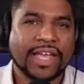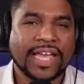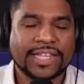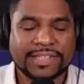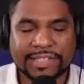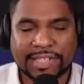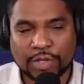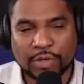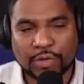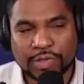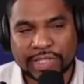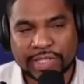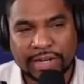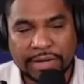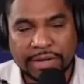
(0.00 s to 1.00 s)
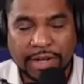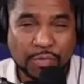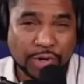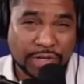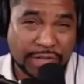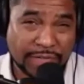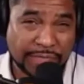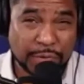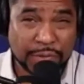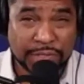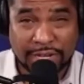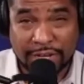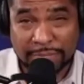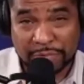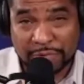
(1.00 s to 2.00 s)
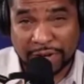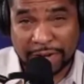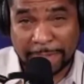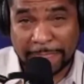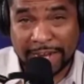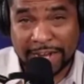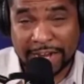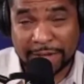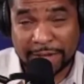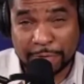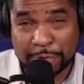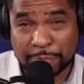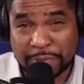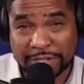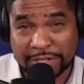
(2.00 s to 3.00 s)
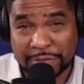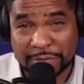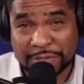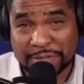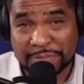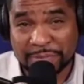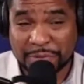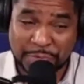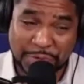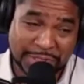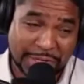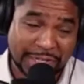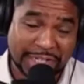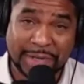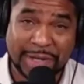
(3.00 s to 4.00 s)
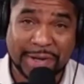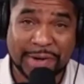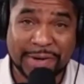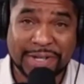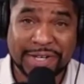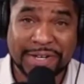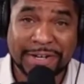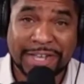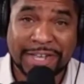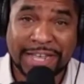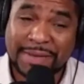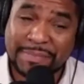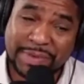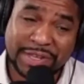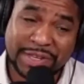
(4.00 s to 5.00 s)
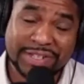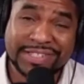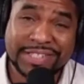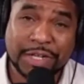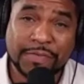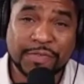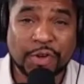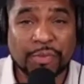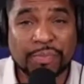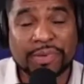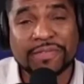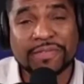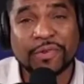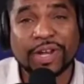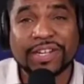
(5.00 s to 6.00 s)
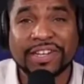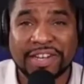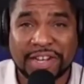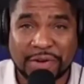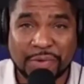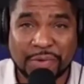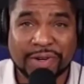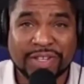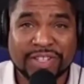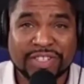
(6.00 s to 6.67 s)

And see, you said network a few times, right? And that goes back to something we talked about earlier. Be yourself. Don't be afraid to network.